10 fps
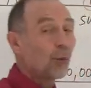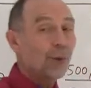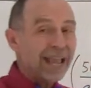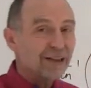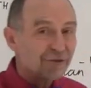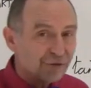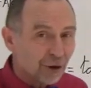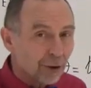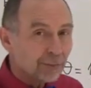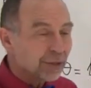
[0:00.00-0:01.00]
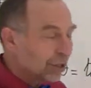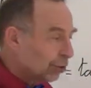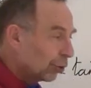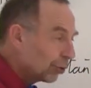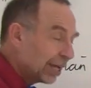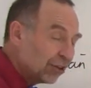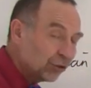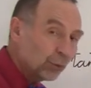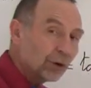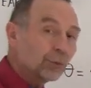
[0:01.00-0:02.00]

away from the location where